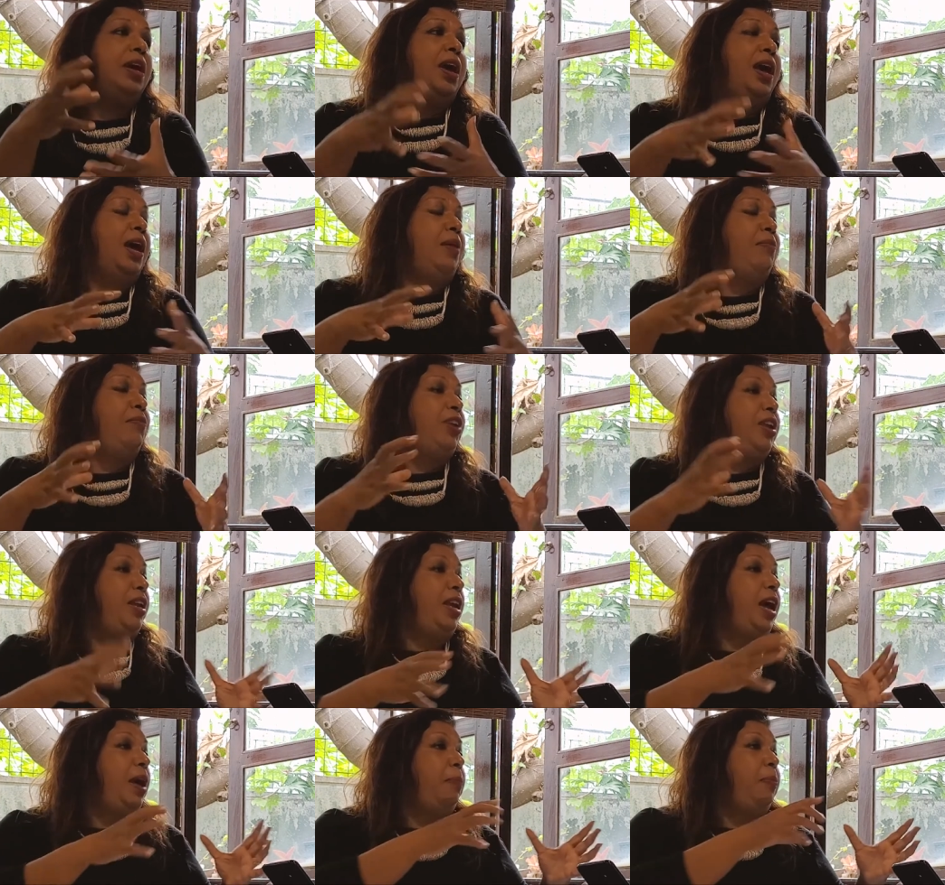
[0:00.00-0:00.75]
I'm
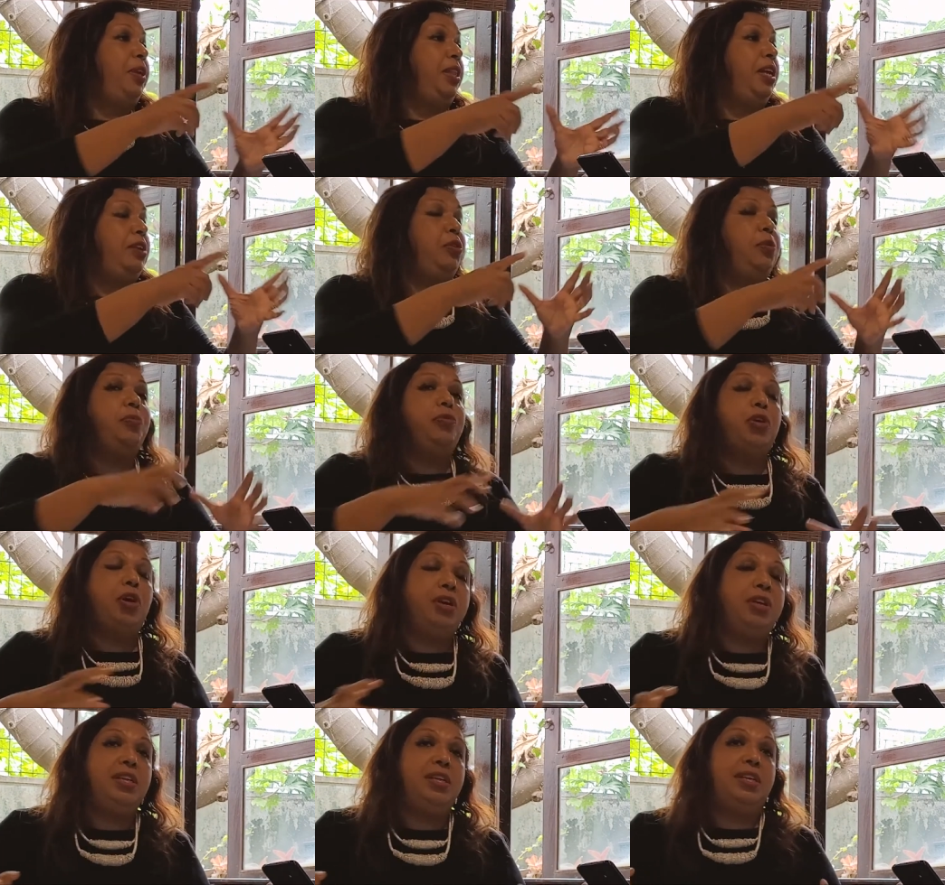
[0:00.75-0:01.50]
very happy that you
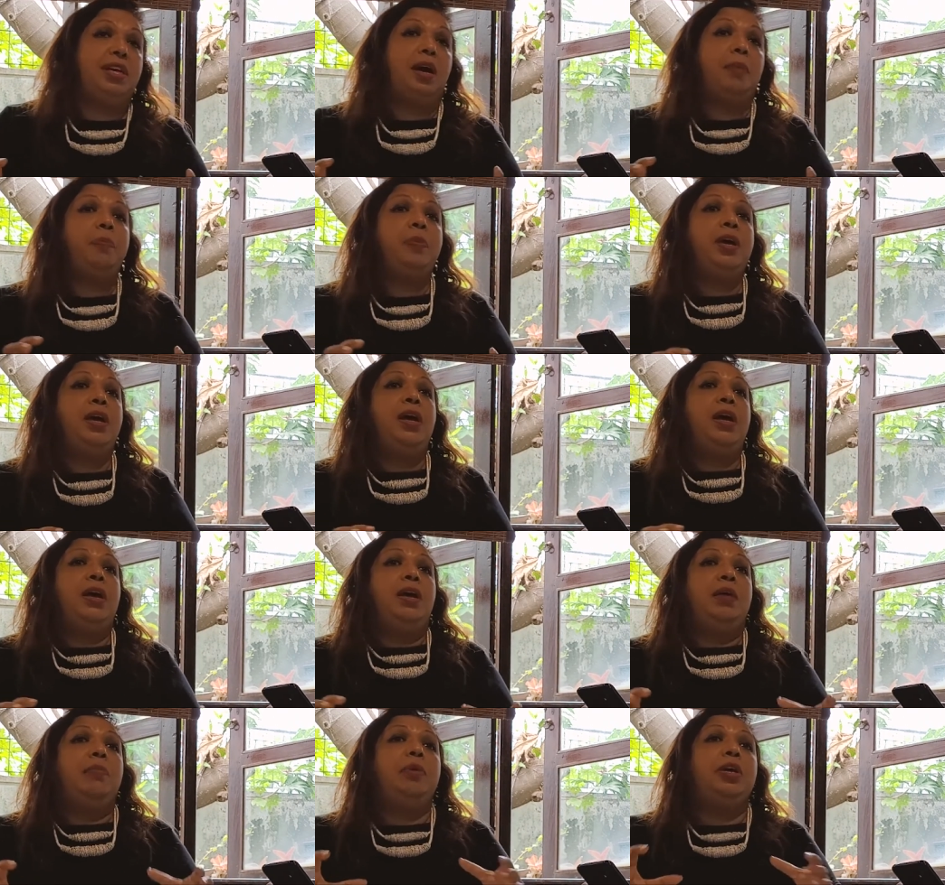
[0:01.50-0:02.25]
brought it up,
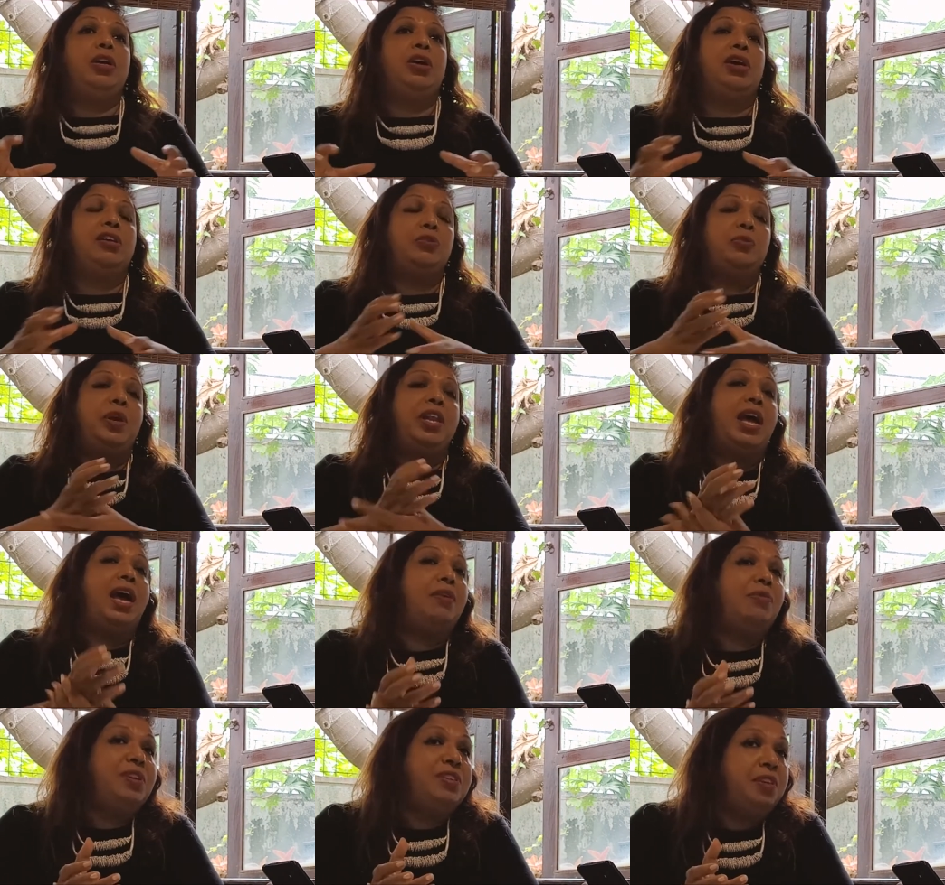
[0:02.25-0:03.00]
because when
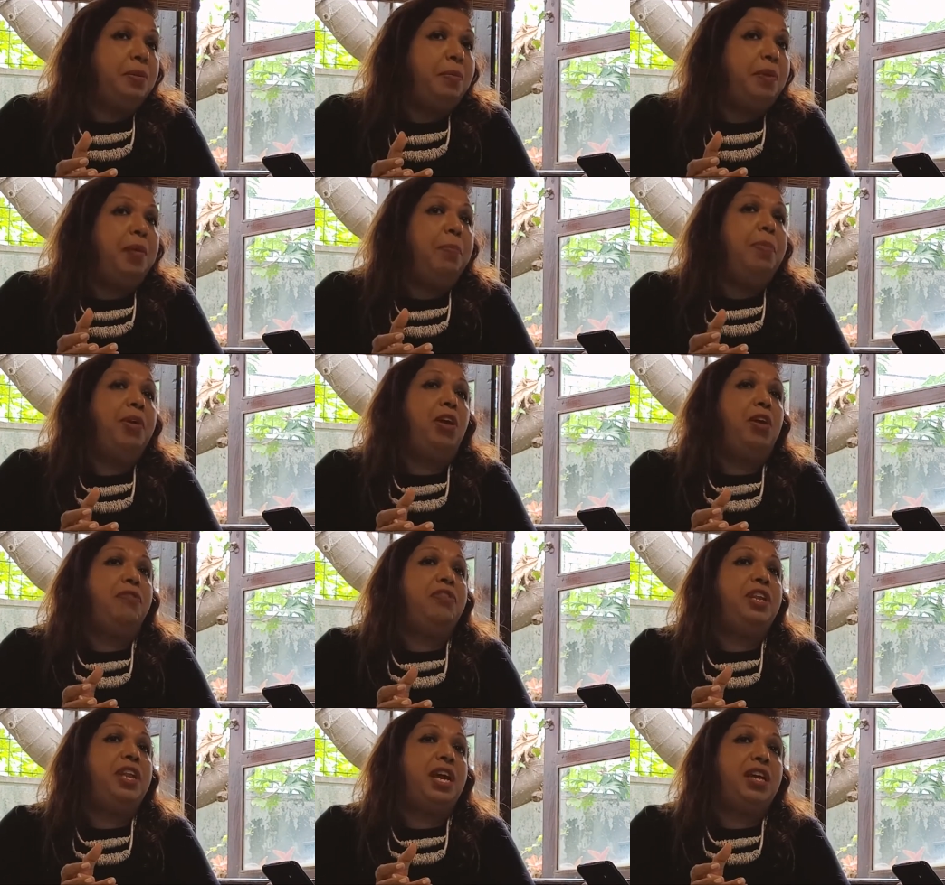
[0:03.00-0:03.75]
I was a member
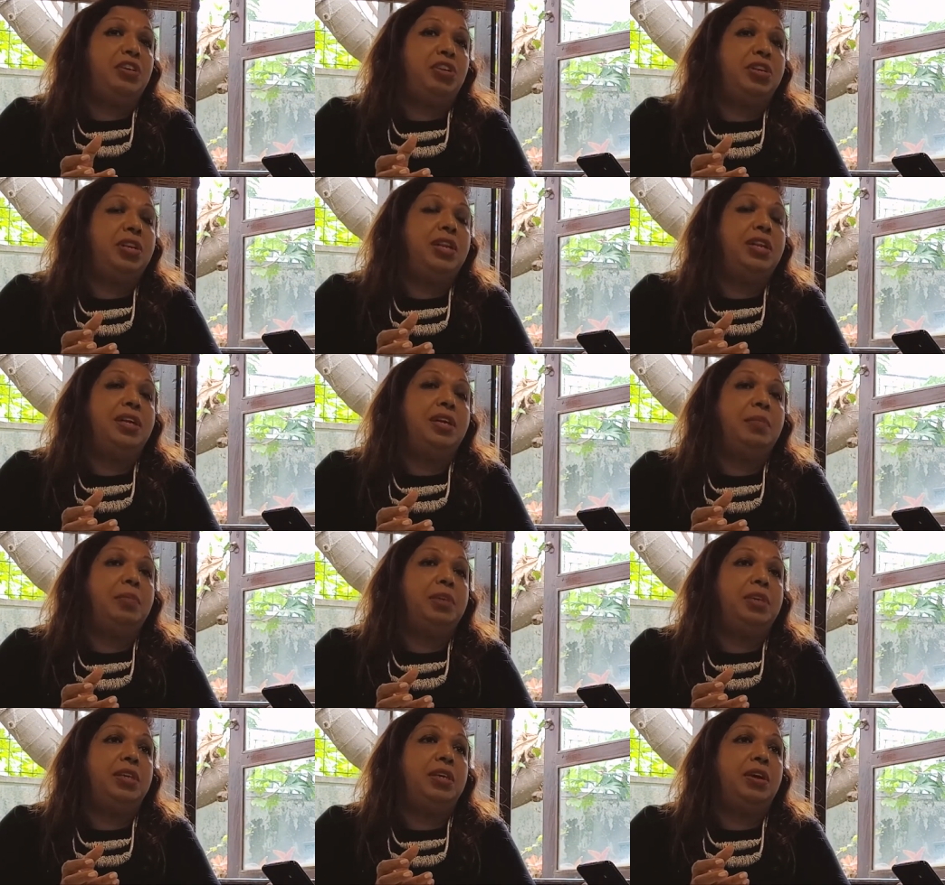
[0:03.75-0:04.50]
of the National
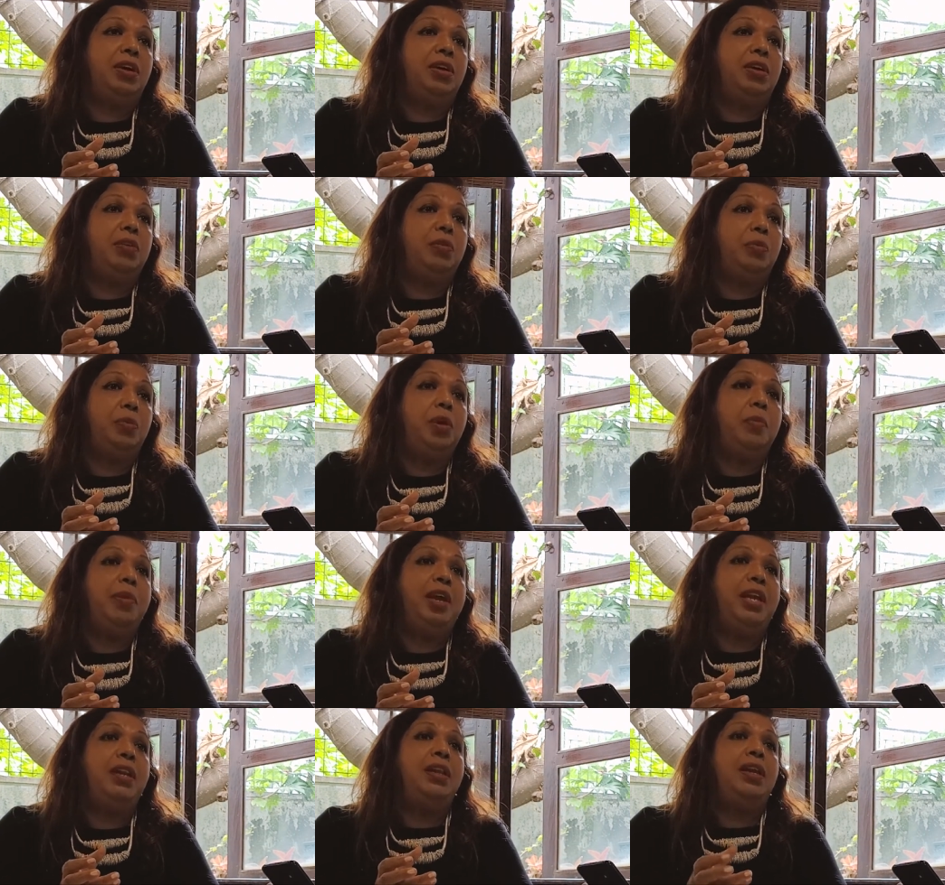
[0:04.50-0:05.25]
Committee on Women,